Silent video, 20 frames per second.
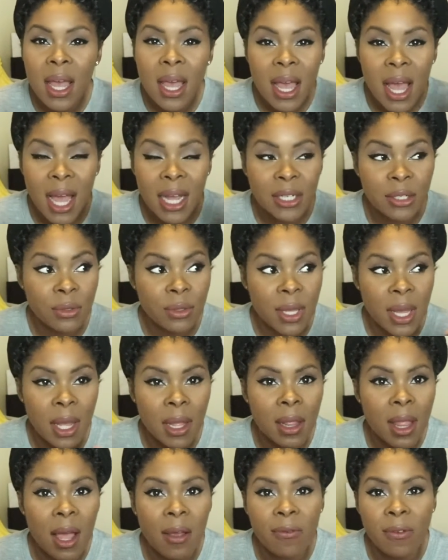I do that a
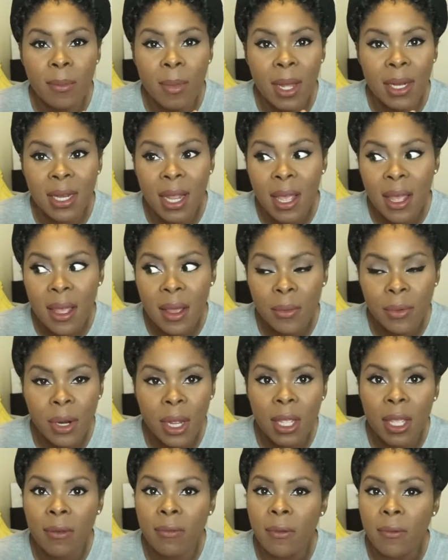lot for my dad when I
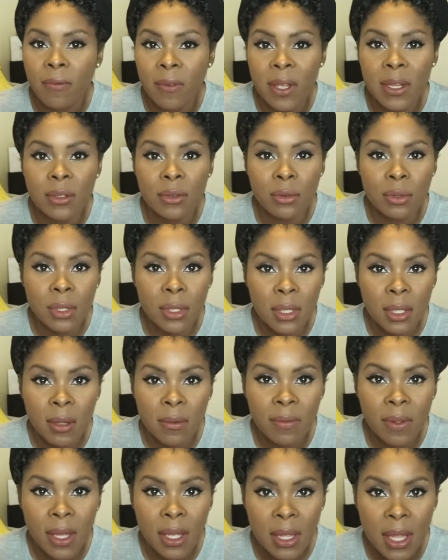give him facials and stuff
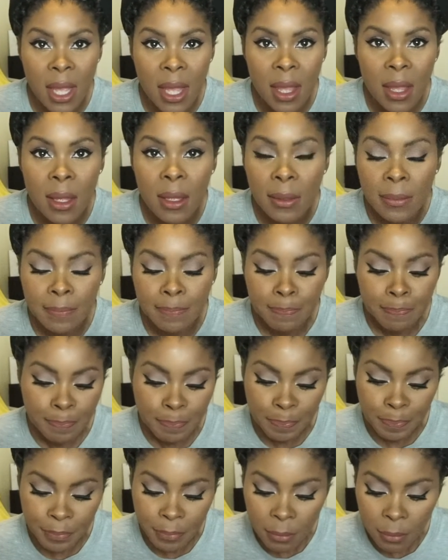like that.
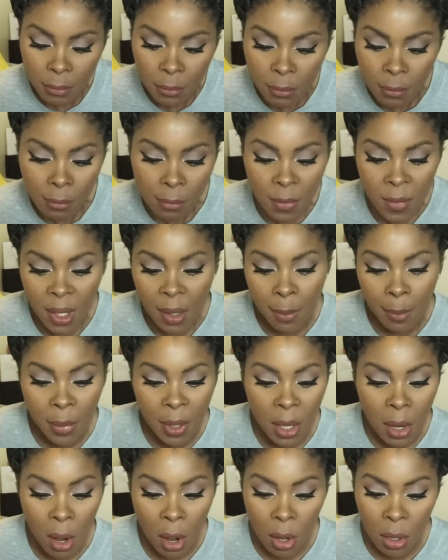
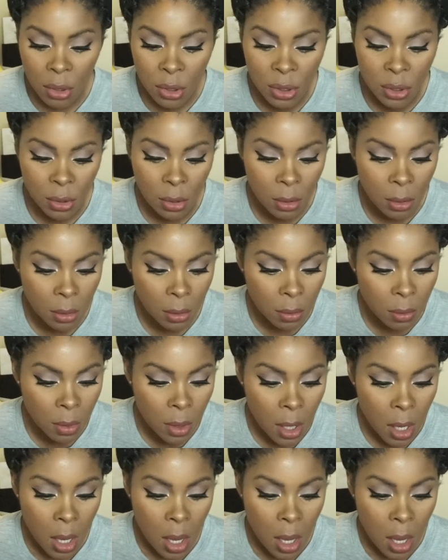But also,